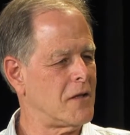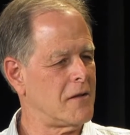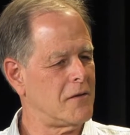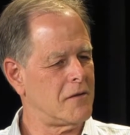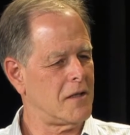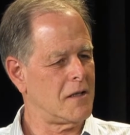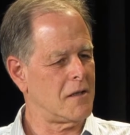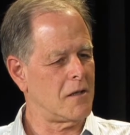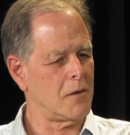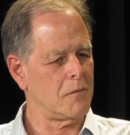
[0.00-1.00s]
They
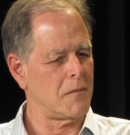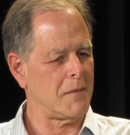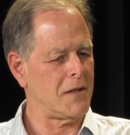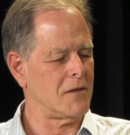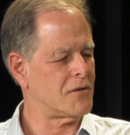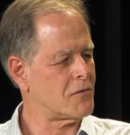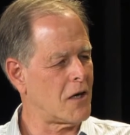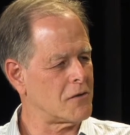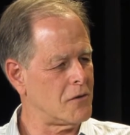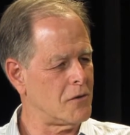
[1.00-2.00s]
see, maybe
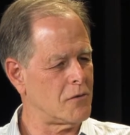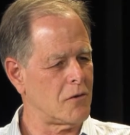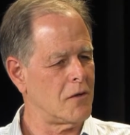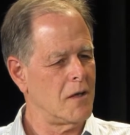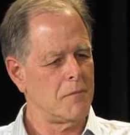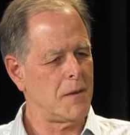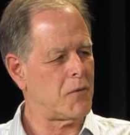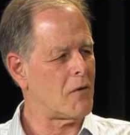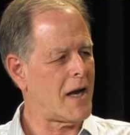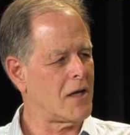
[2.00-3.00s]
instructors or
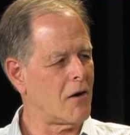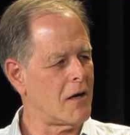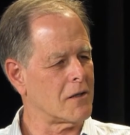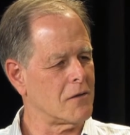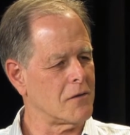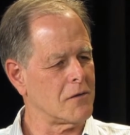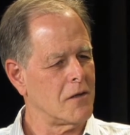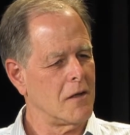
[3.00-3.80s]
people writing articles,